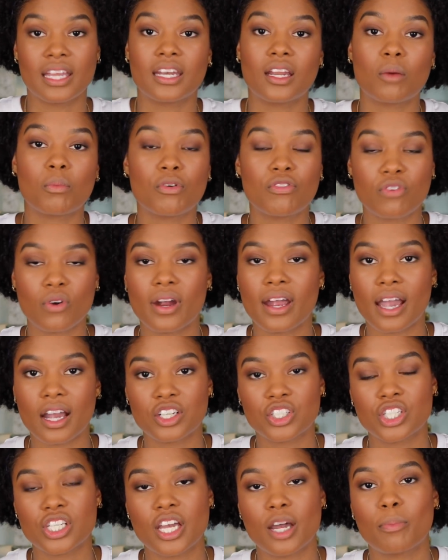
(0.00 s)
Now before I
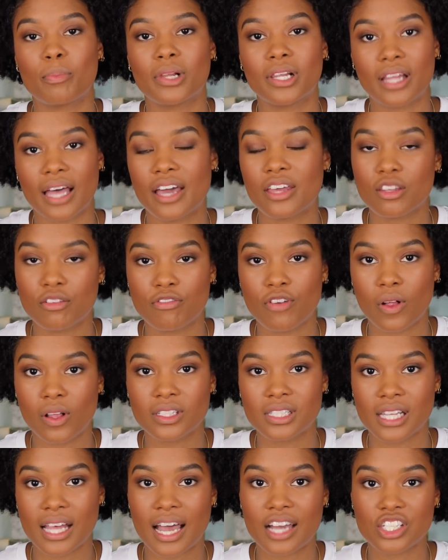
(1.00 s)
actually apply the
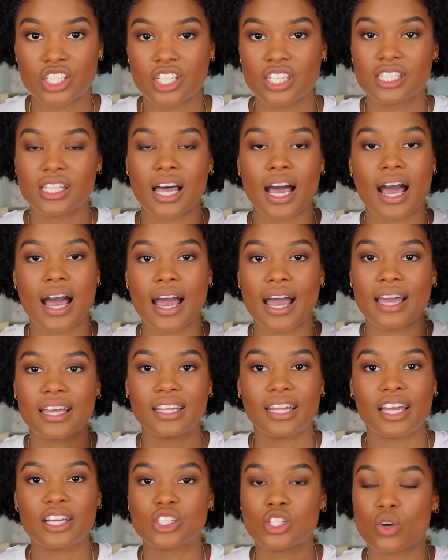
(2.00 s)
false lashes, I
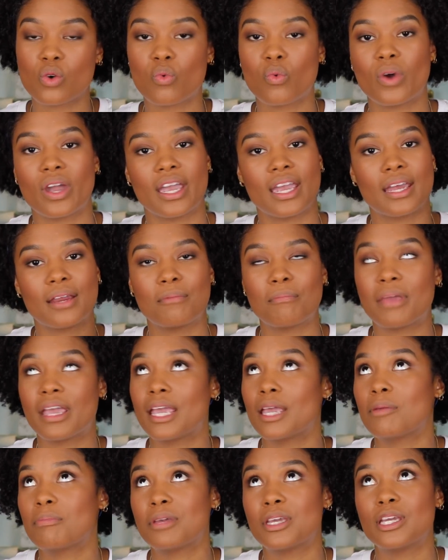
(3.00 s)
like to wait
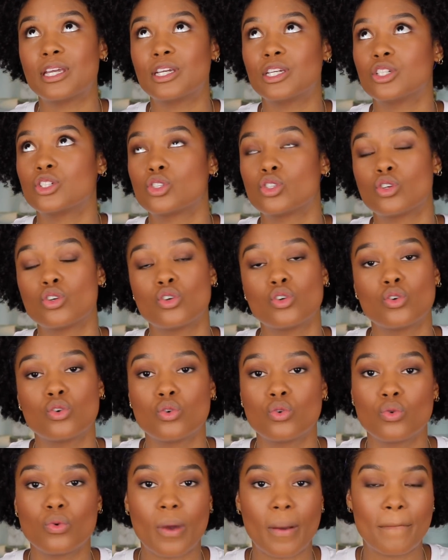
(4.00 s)
maybe
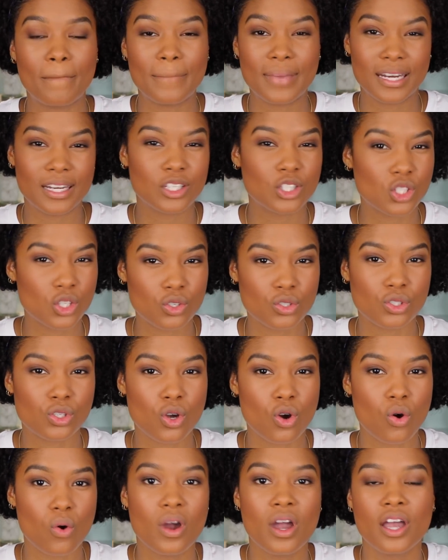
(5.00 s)
2 minutes or
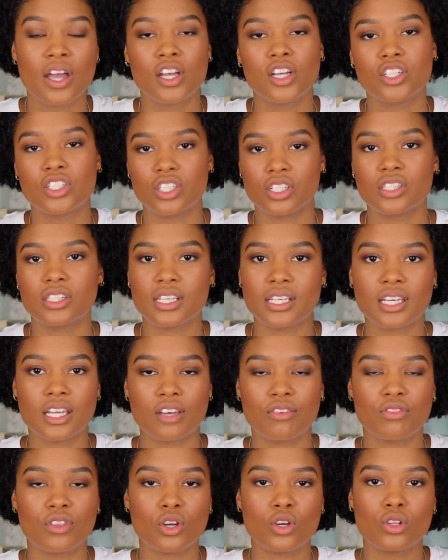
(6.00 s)
so just to
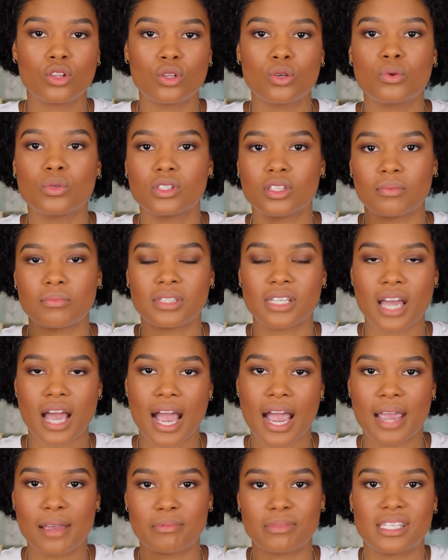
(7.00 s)
give the glue some
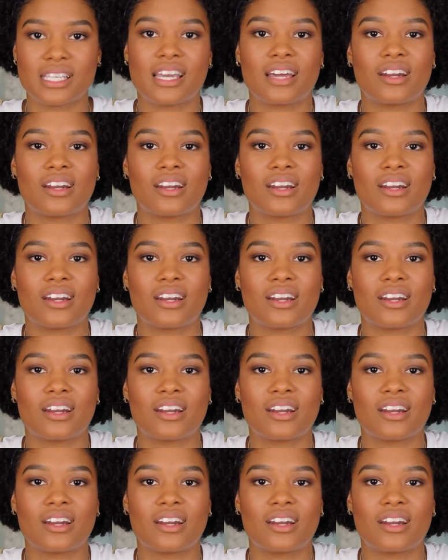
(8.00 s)
time to